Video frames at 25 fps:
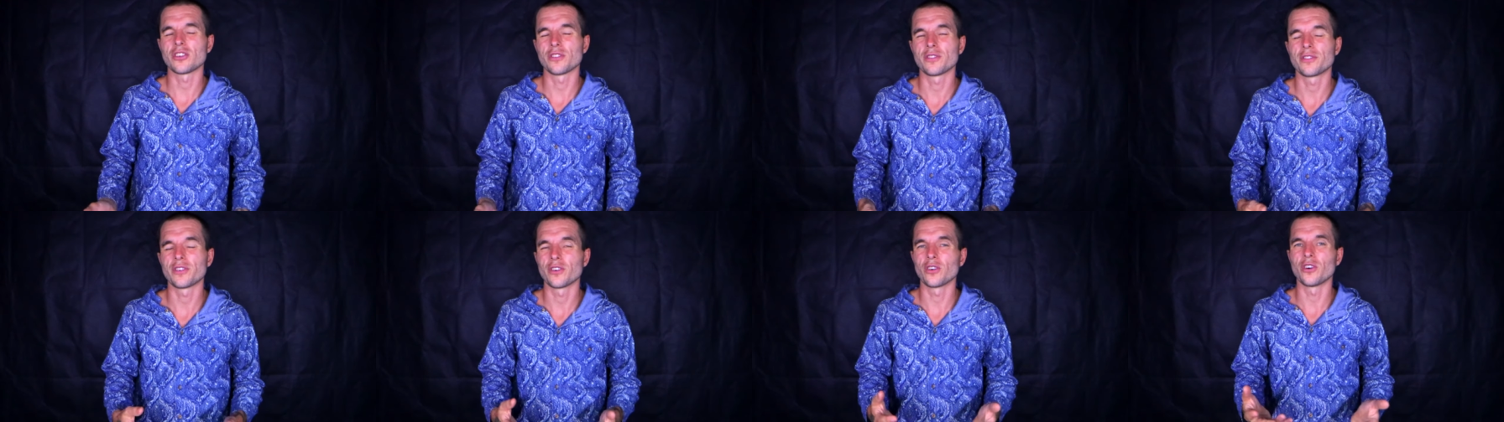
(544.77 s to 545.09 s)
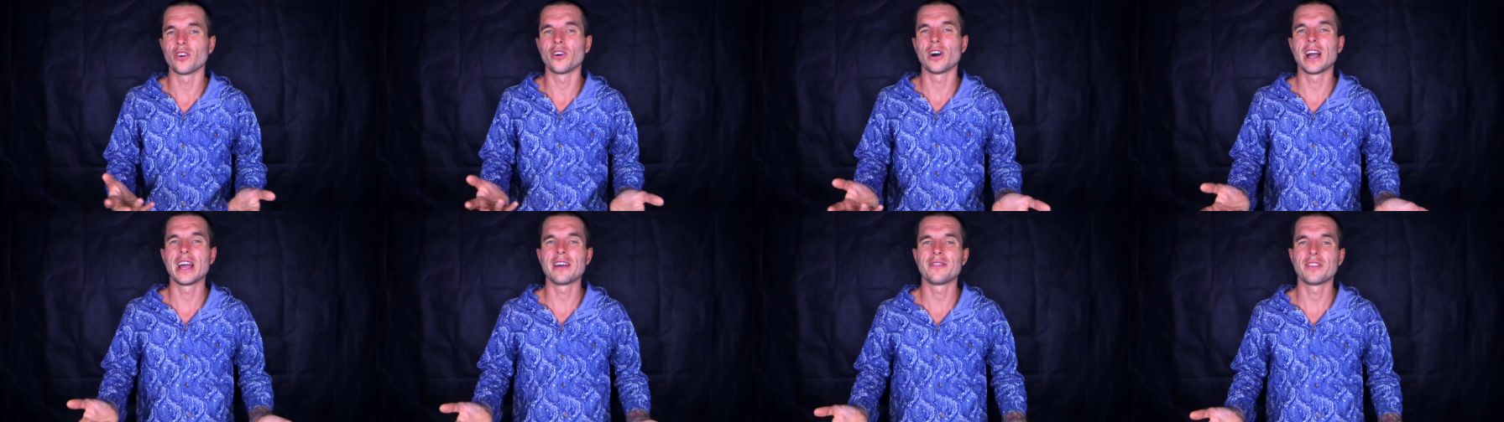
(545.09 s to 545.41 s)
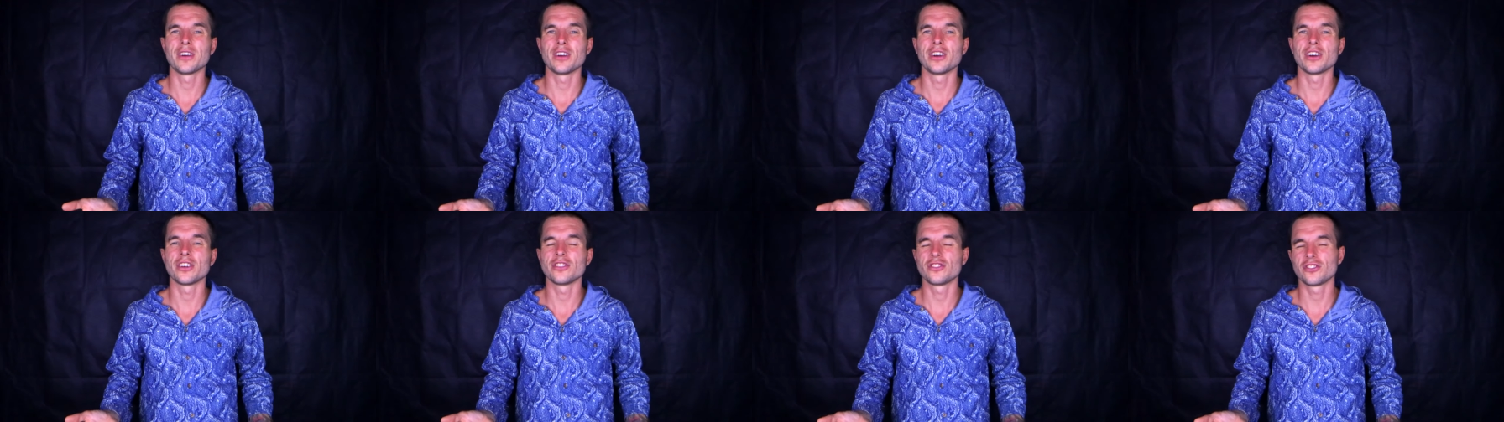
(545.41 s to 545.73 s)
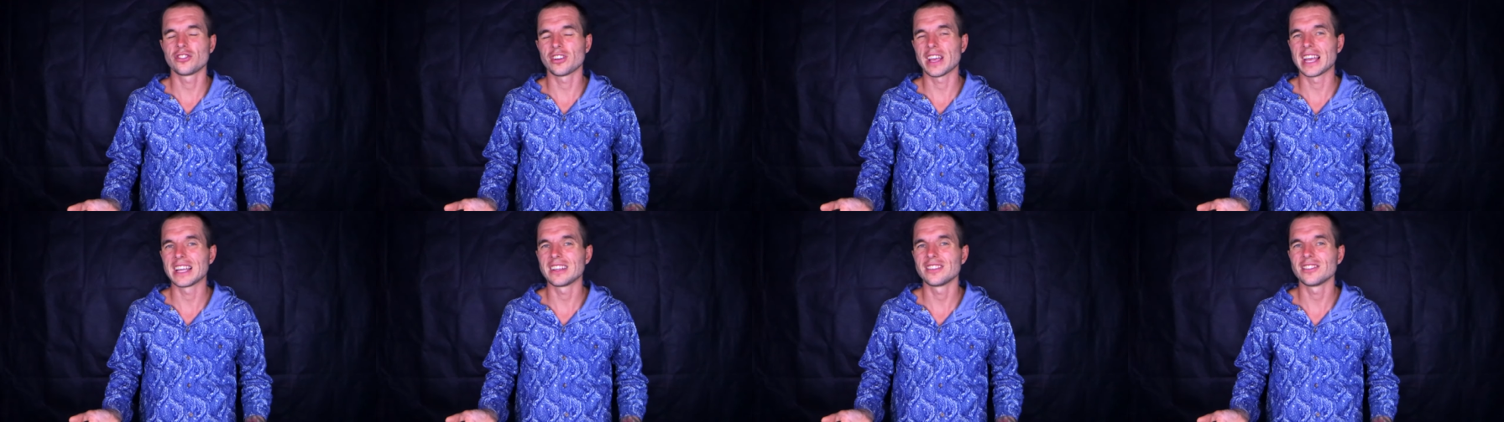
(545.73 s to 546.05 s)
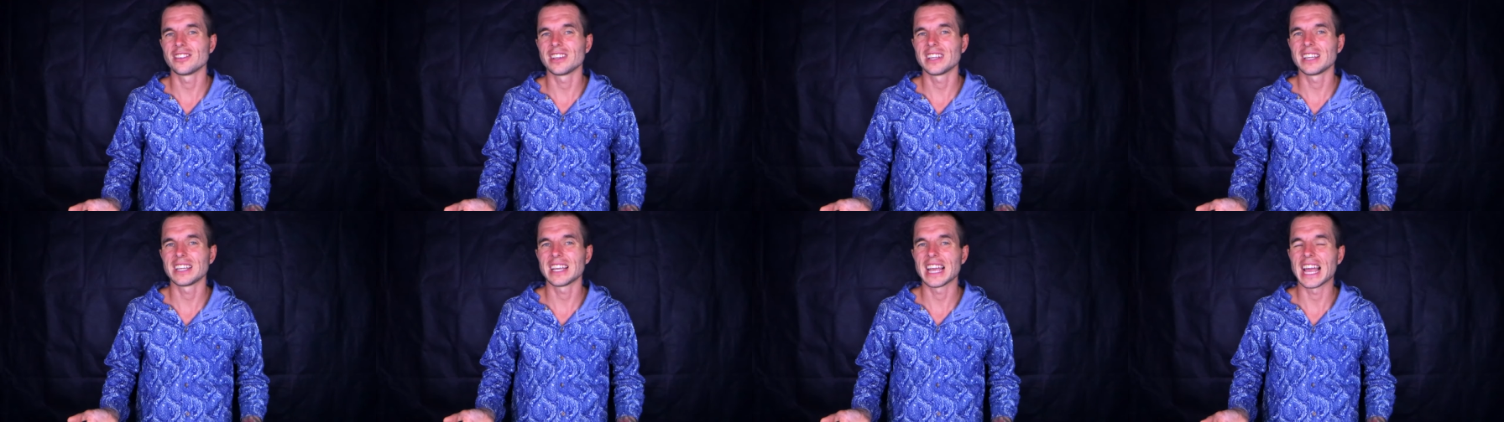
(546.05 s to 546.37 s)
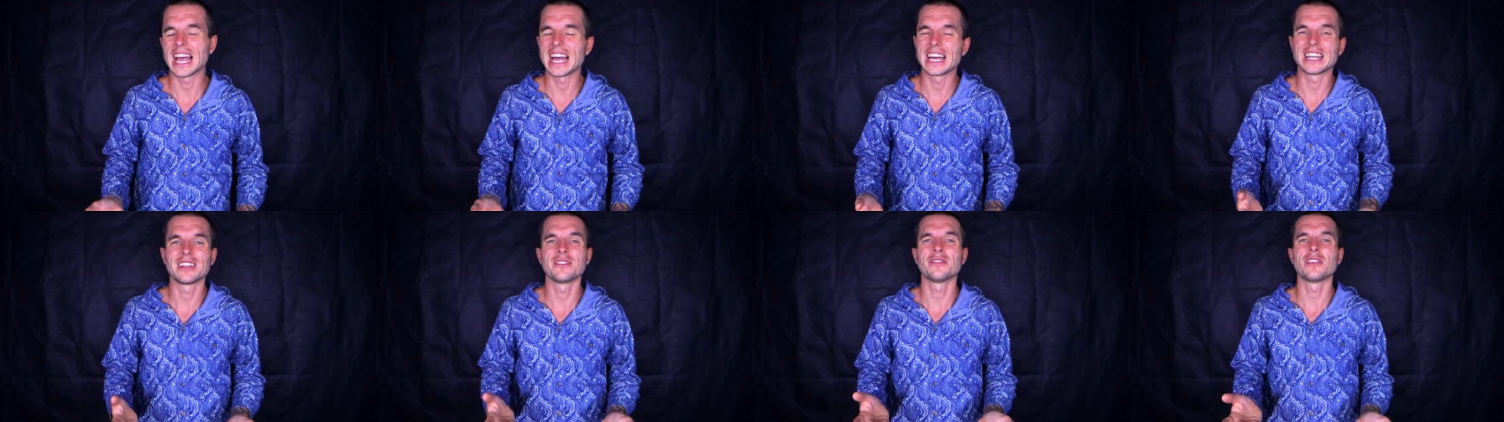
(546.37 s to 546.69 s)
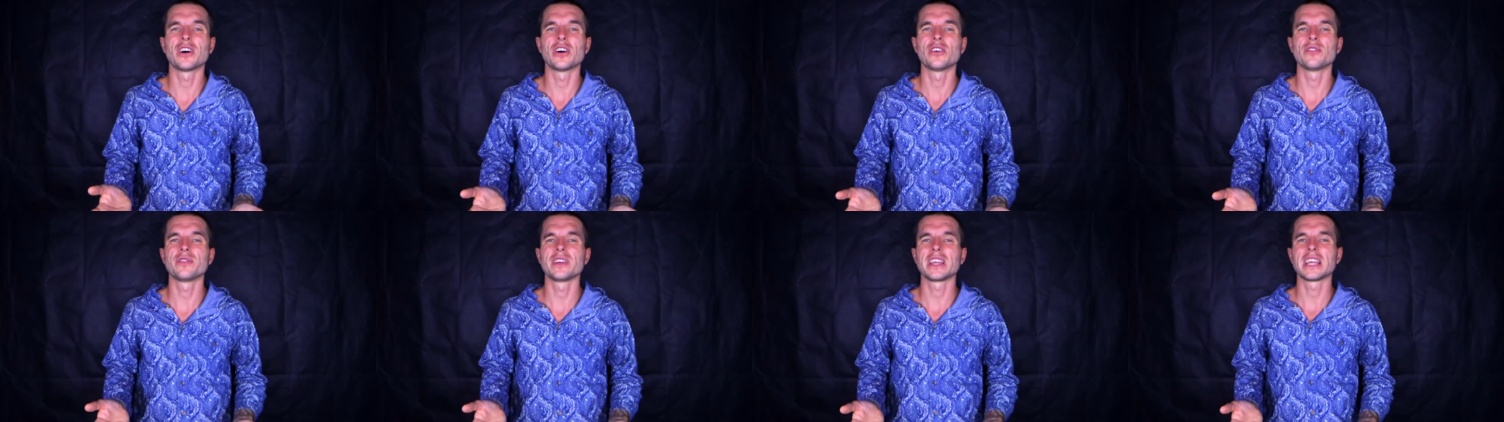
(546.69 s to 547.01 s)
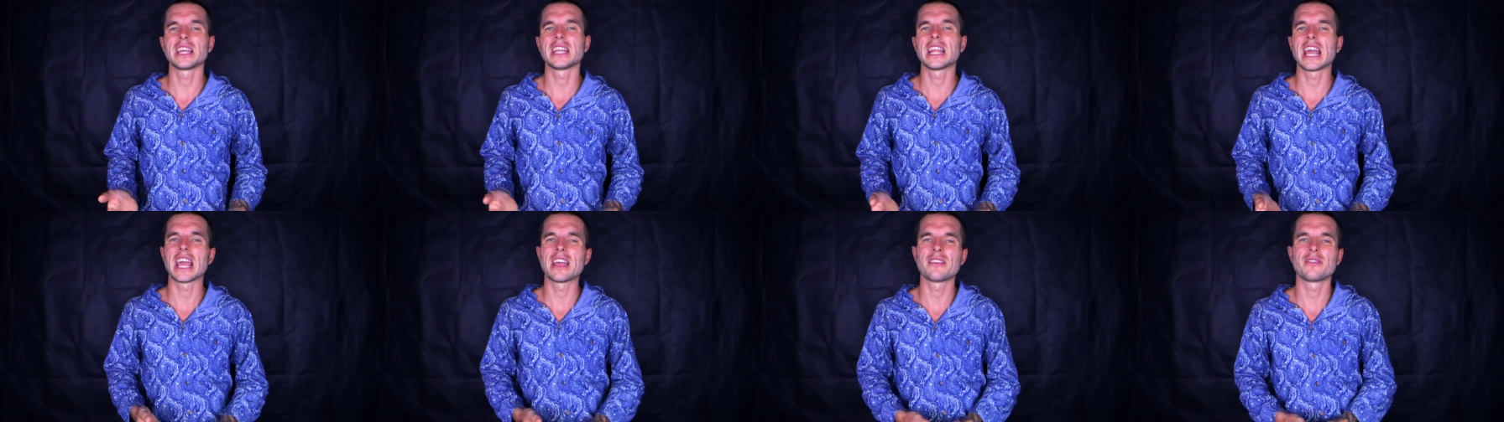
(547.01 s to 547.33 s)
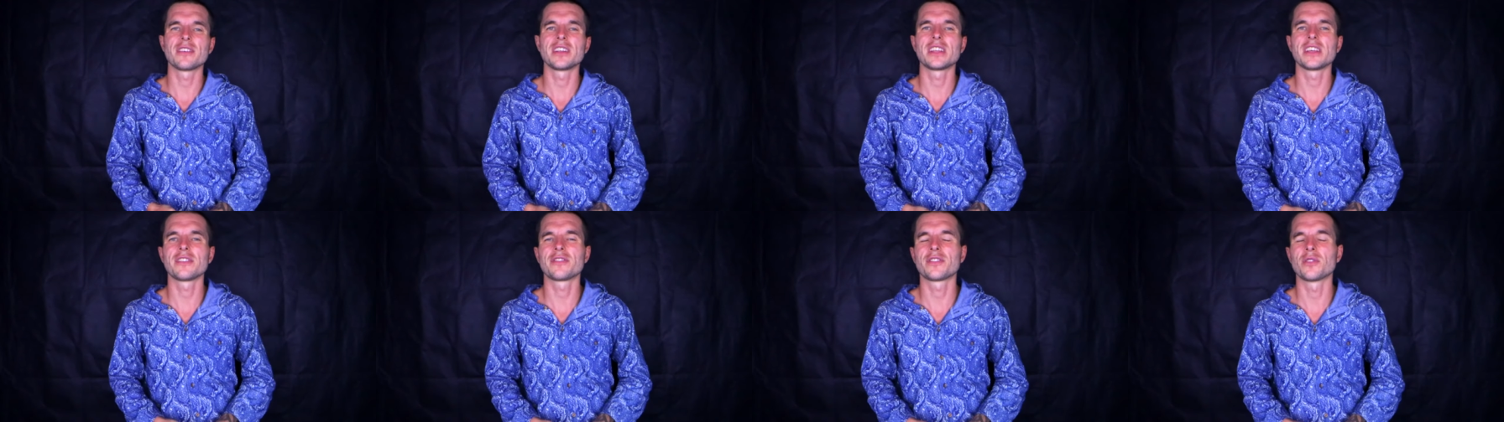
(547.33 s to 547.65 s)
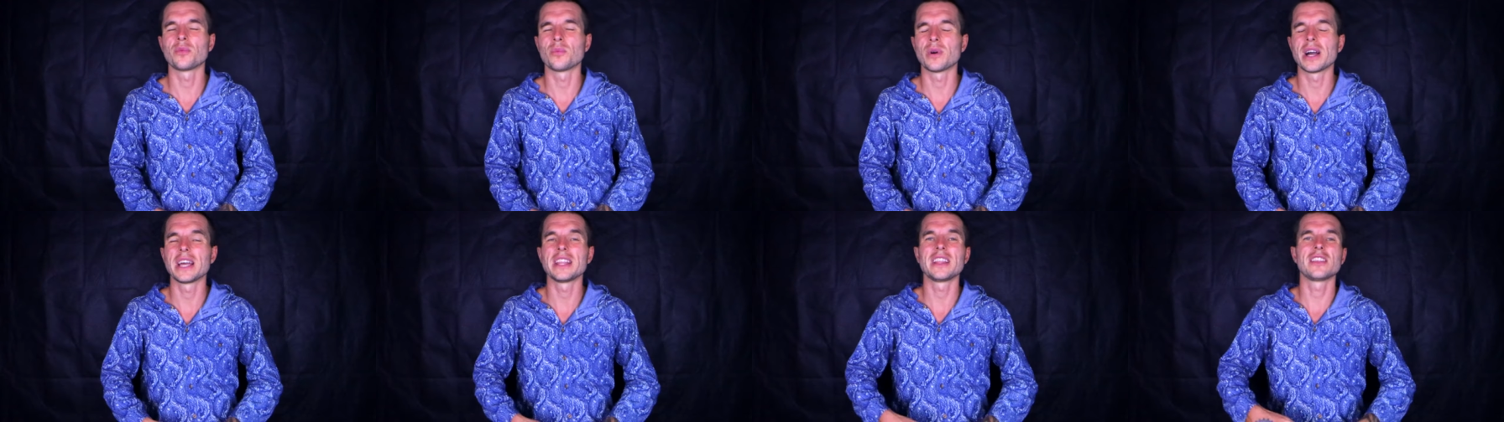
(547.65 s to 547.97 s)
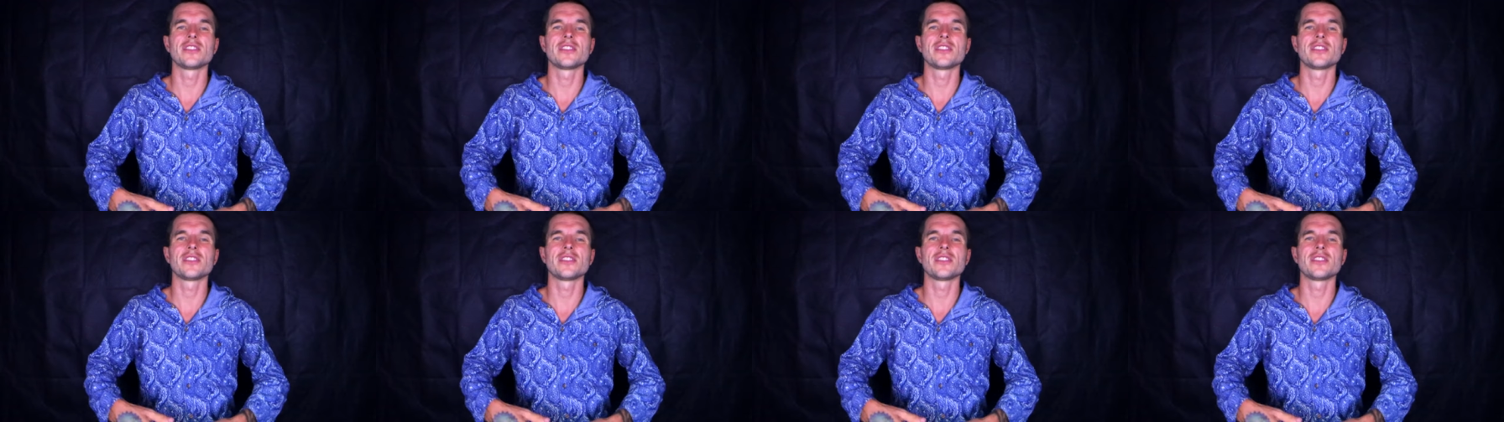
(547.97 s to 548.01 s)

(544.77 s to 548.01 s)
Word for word: you're forever changing and evolving in every different way.